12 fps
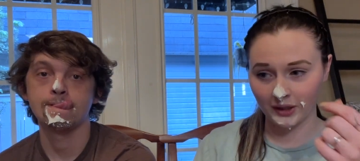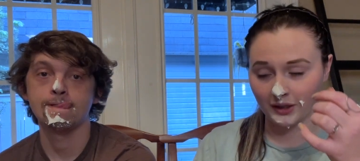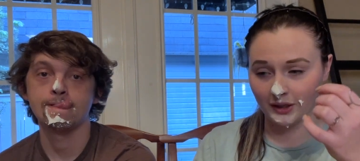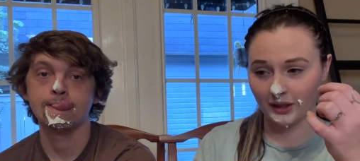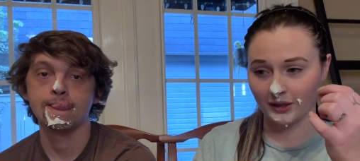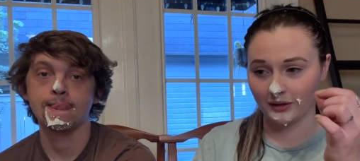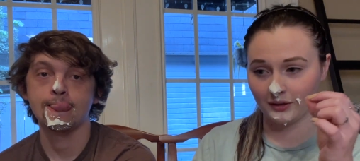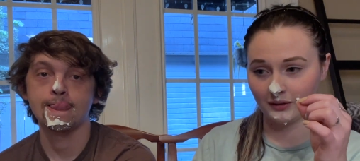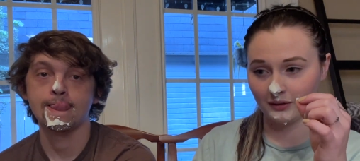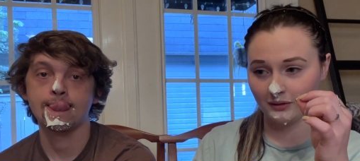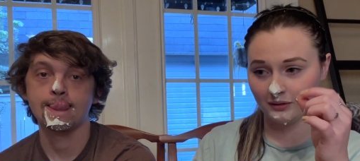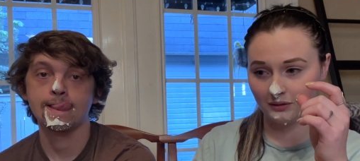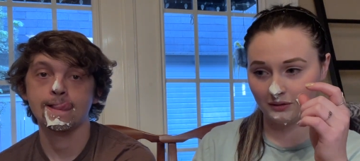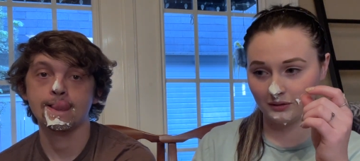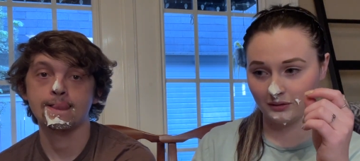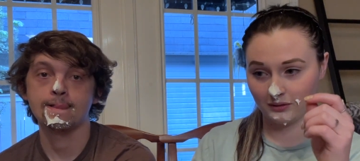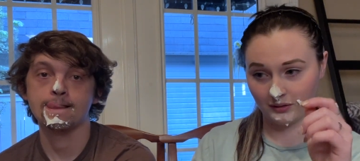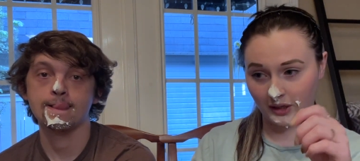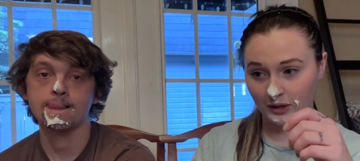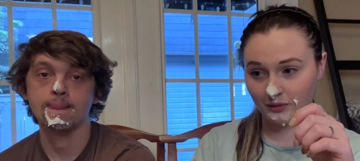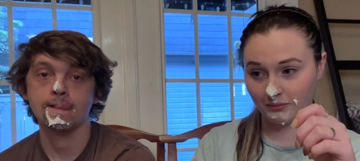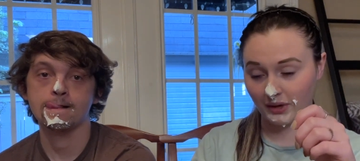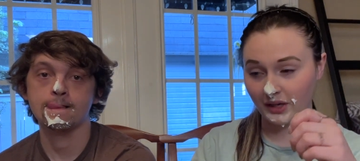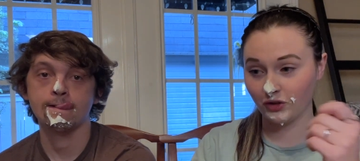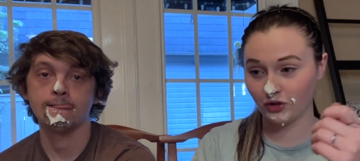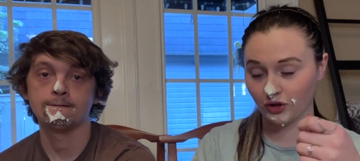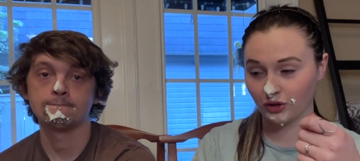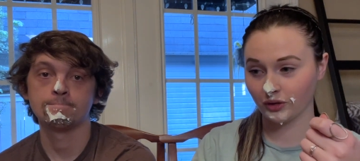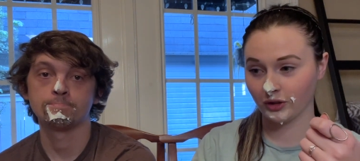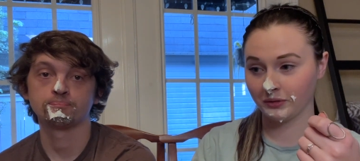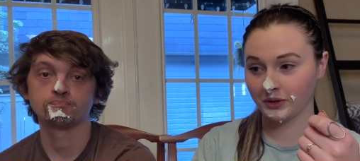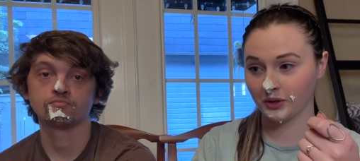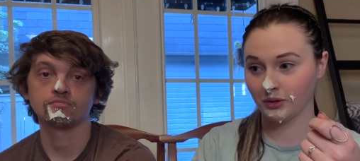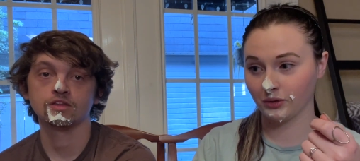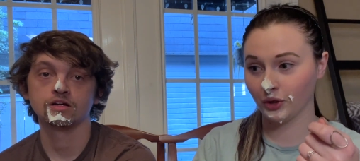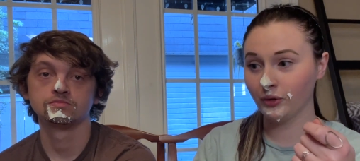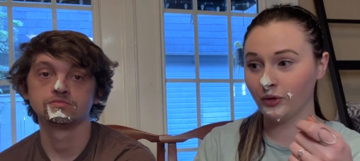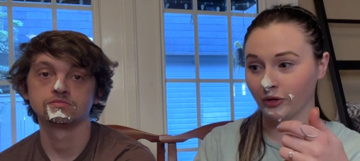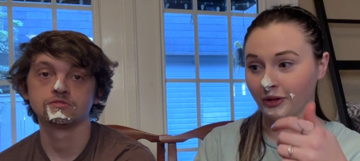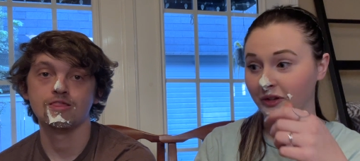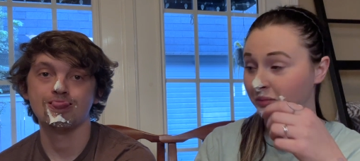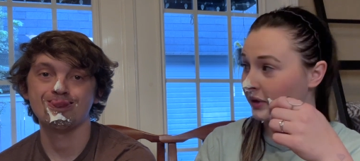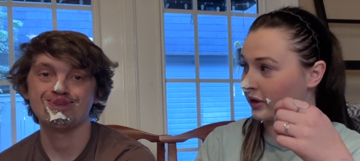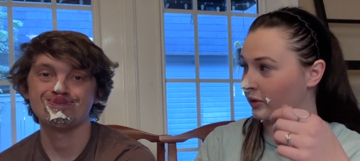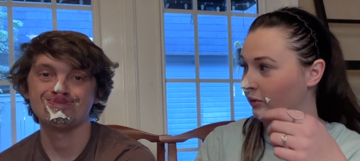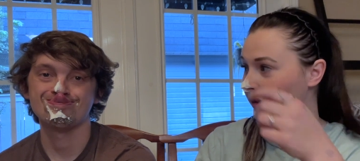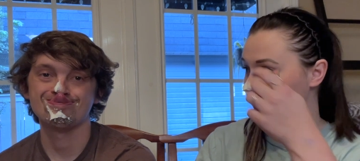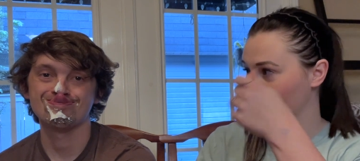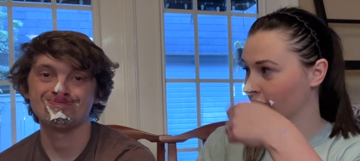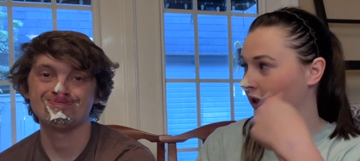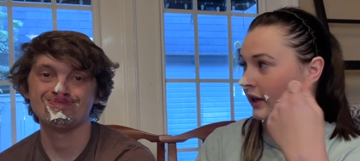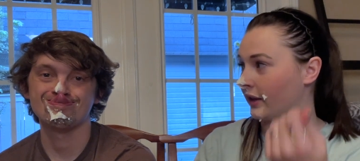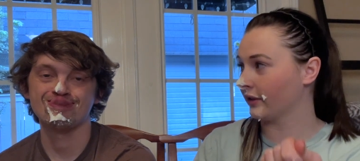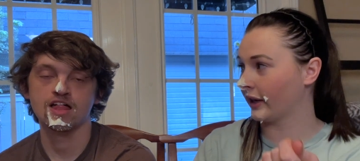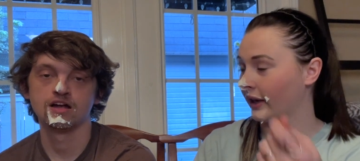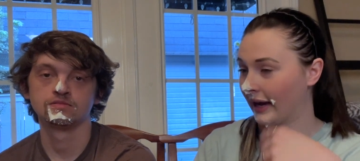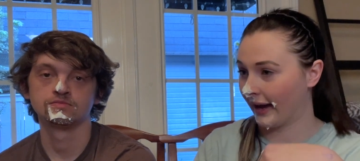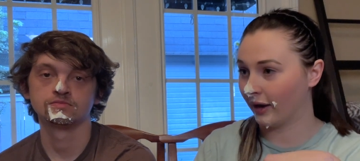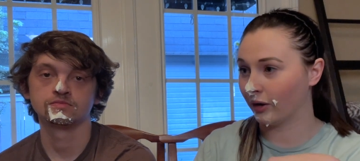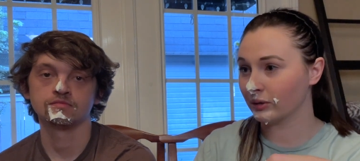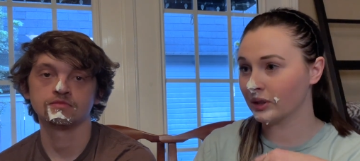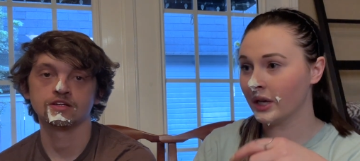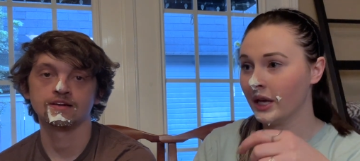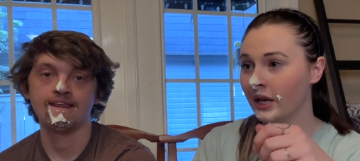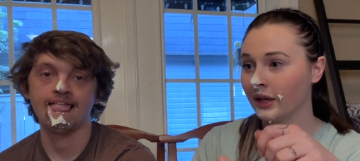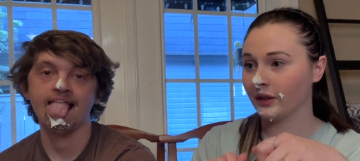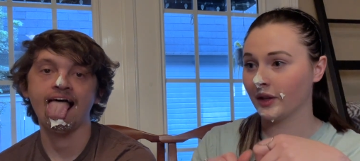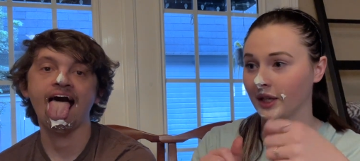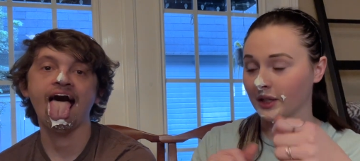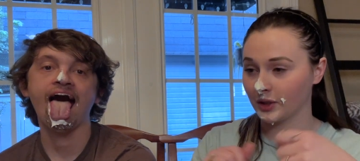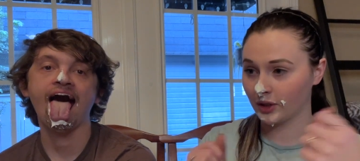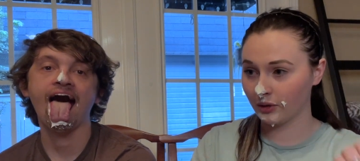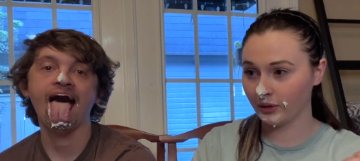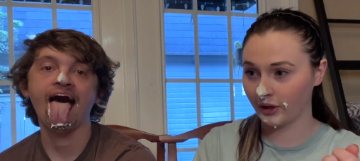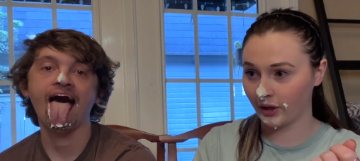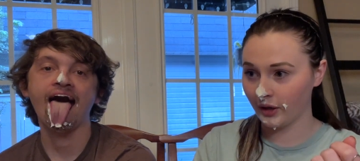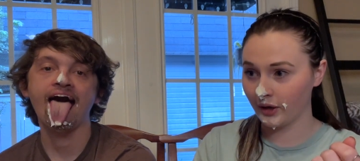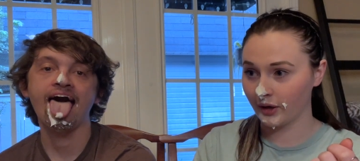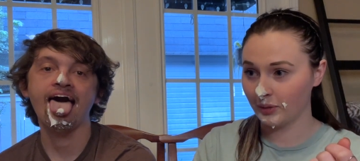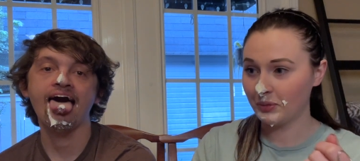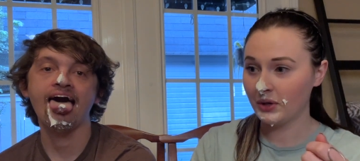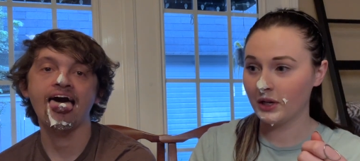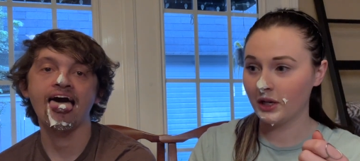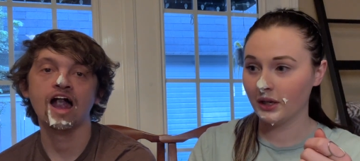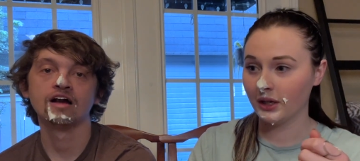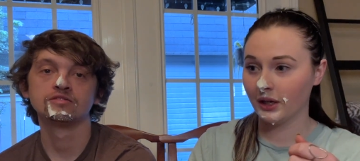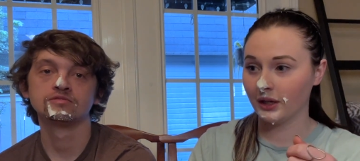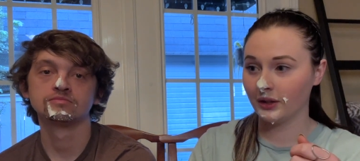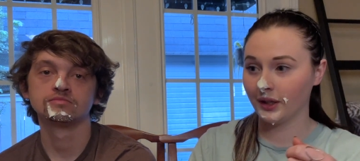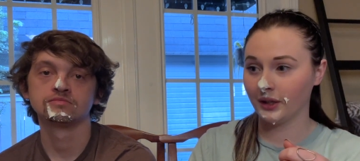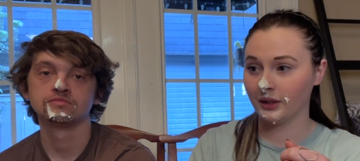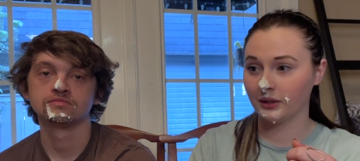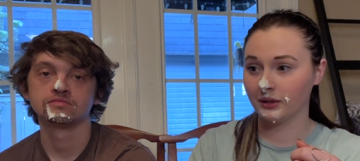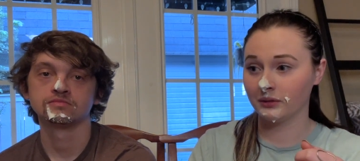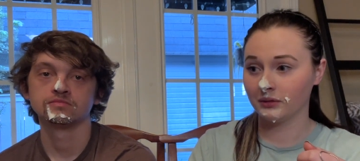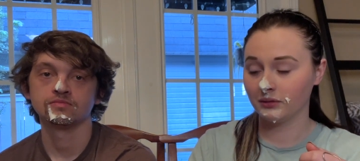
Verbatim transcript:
Speaker 1: in and they made sure there was no tooth left, but there was, so they got that out. And then they sewed it up and then